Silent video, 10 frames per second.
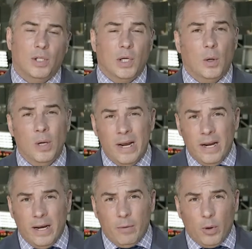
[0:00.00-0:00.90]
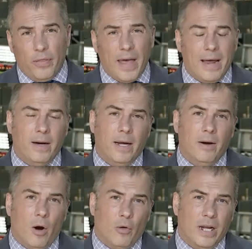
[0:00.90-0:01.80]
So with that
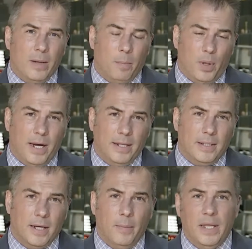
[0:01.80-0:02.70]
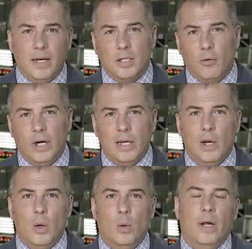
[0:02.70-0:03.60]
already in place, I mean, that's already
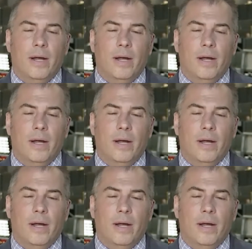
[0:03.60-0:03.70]
known.